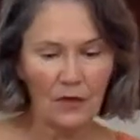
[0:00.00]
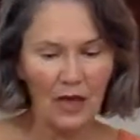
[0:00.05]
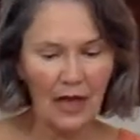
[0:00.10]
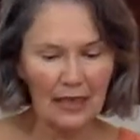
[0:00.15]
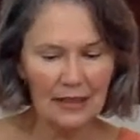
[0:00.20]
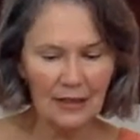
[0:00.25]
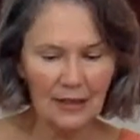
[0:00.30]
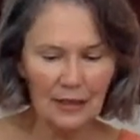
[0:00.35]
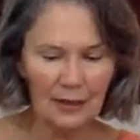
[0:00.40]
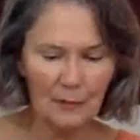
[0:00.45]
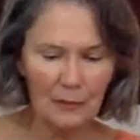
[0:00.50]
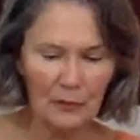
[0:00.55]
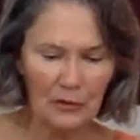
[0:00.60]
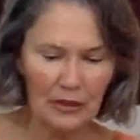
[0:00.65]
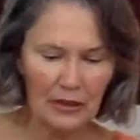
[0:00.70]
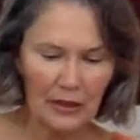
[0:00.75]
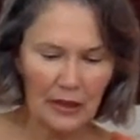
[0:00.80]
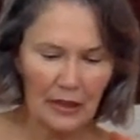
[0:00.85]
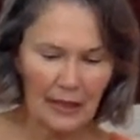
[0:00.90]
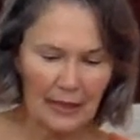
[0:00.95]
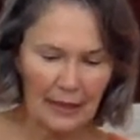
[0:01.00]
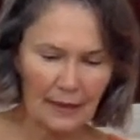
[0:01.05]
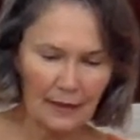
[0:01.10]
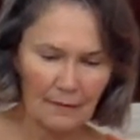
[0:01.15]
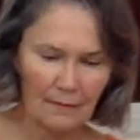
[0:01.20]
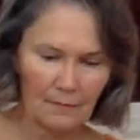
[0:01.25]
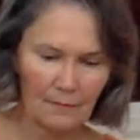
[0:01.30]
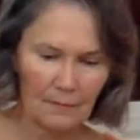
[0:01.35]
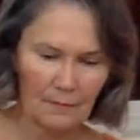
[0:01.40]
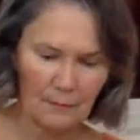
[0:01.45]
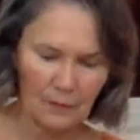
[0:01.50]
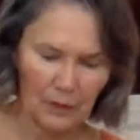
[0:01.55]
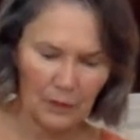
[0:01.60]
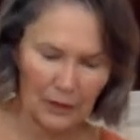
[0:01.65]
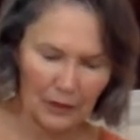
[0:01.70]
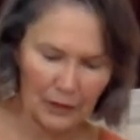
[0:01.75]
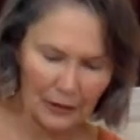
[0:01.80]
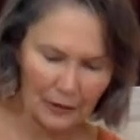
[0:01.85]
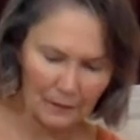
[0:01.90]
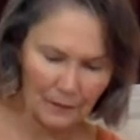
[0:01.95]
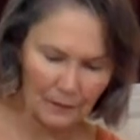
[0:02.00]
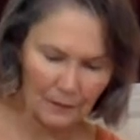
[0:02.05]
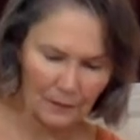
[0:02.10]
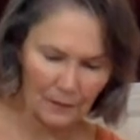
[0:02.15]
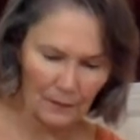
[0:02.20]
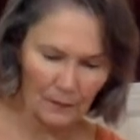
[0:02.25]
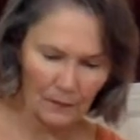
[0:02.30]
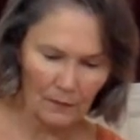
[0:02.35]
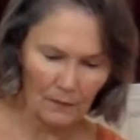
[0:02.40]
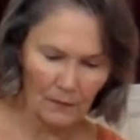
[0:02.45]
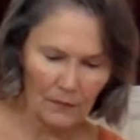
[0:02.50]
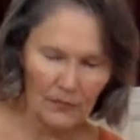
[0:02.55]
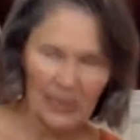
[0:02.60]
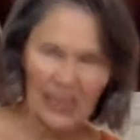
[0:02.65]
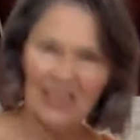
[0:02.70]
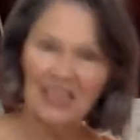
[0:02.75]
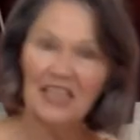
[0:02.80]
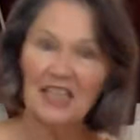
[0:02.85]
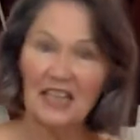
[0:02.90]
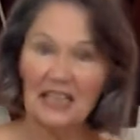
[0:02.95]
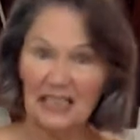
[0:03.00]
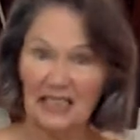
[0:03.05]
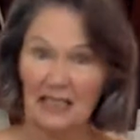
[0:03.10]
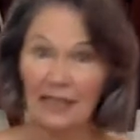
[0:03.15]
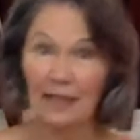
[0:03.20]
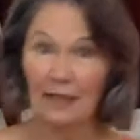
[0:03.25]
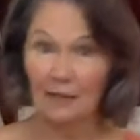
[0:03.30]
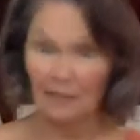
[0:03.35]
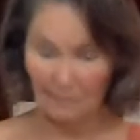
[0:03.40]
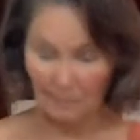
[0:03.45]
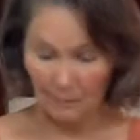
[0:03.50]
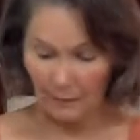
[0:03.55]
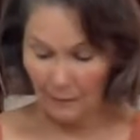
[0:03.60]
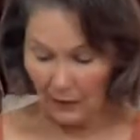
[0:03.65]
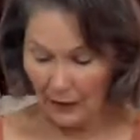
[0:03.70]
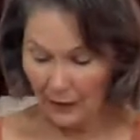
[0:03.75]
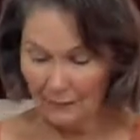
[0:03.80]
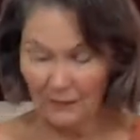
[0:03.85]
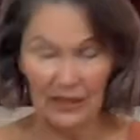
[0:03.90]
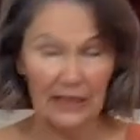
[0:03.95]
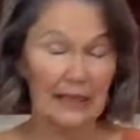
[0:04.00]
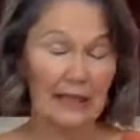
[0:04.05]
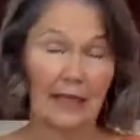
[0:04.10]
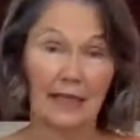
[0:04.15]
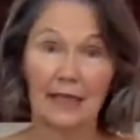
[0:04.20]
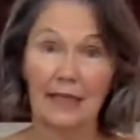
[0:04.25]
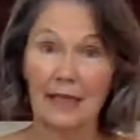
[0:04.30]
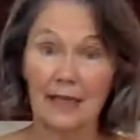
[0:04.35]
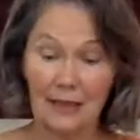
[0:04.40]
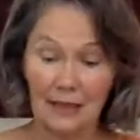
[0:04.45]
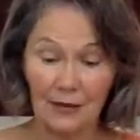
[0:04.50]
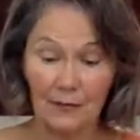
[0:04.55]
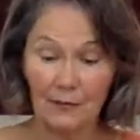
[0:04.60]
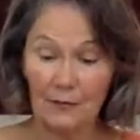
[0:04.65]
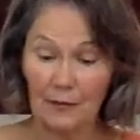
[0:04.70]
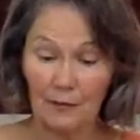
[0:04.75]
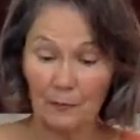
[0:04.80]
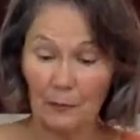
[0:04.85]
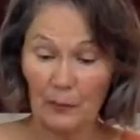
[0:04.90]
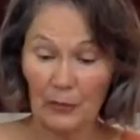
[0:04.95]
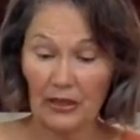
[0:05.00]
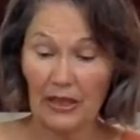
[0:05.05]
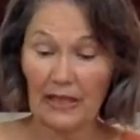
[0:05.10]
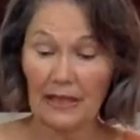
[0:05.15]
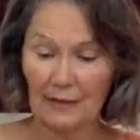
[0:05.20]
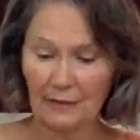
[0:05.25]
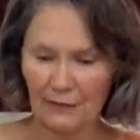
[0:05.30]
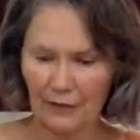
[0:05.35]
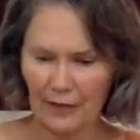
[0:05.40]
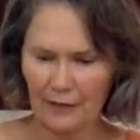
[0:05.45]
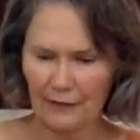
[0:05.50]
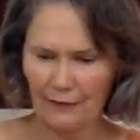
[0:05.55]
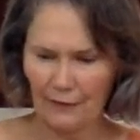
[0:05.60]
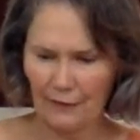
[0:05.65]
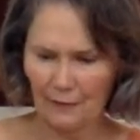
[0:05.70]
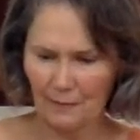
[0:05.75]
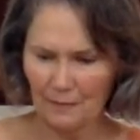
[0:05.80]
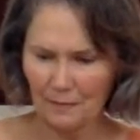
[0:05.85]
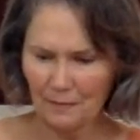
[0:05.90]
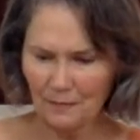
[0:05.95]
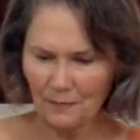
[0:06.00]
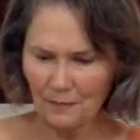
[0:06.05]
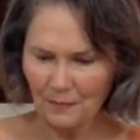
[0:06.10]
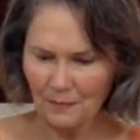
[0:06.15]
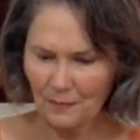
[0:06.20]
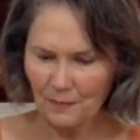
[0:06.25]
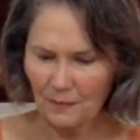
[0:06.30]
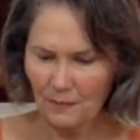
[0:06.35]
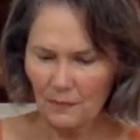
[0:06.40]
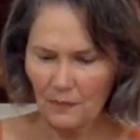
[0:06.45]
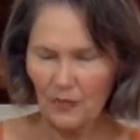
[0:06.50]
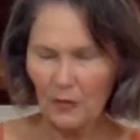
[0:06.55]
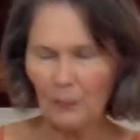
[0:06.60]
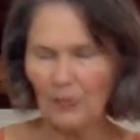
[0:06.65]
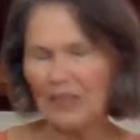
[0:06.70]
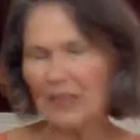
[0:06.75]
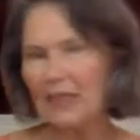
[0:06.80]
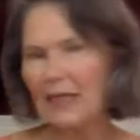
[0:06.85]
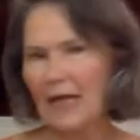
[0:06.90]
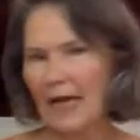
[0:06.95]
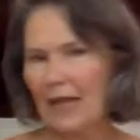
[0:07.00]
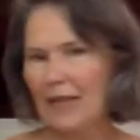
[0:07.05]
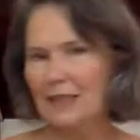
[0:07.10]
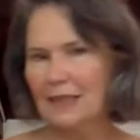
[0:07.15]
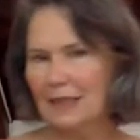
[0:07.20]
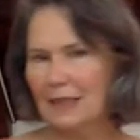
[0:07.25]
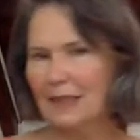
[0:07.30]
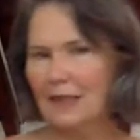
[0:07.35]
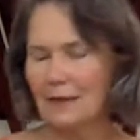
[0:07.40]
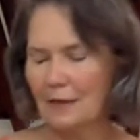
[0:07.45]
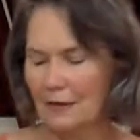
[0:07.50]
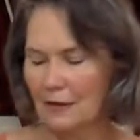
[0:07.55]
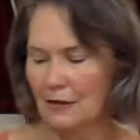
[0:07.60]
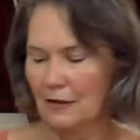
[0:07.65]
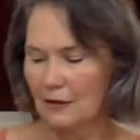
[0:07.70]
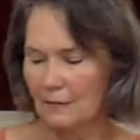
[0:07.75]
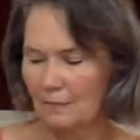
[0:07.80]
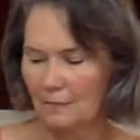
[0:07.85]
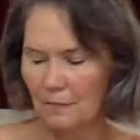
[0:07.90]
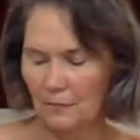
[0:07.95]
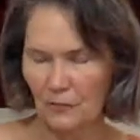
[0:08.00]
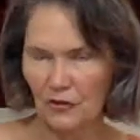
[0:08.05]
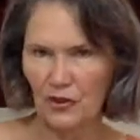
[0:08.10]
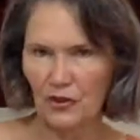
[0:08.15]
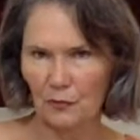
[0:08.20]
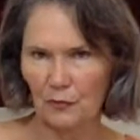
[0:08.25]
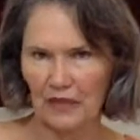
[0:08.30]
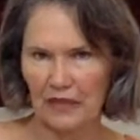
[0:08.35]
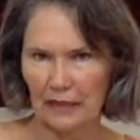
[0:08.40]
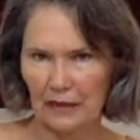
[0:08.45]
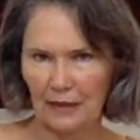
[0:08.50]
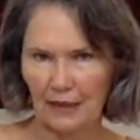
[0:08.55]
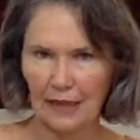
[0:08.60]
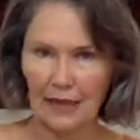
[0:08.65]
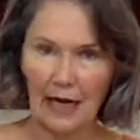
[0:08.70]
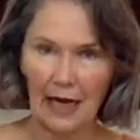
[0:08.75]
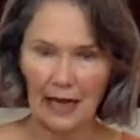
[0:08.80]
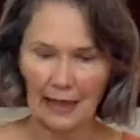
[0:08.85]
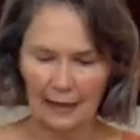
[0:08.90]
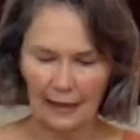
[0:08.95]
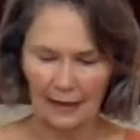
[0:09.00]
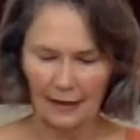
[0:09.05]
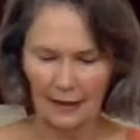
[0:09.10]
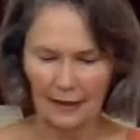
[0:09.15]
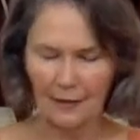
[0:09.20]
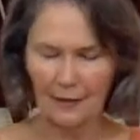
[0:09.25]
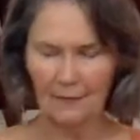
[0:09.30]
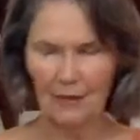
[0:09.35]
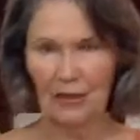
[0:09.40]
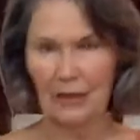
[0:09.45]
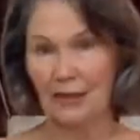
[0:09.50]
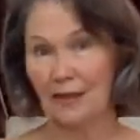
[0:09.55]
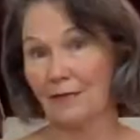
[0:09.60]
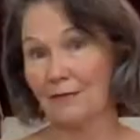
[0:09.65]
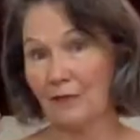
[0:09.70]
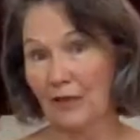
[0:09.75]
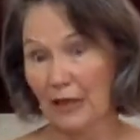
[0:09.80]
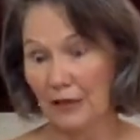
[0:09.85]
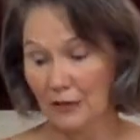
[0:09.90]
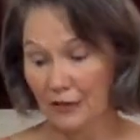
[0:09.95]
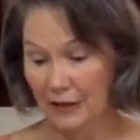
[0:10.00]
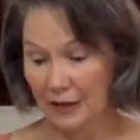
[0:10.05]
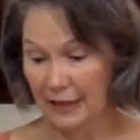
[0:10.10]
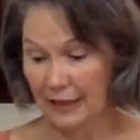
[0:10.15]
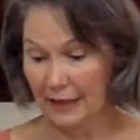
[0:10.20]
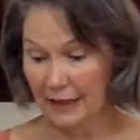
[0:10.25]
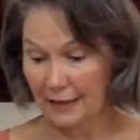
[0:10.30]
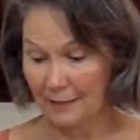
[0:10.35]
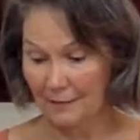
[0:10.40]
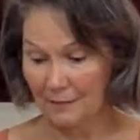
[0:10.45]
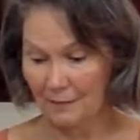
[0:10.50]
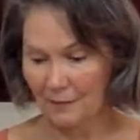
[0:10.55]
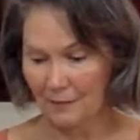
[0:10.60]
I just put a dusting of it, and that's plenty of flavor. But it adds that little sweet that I think sunflowers need.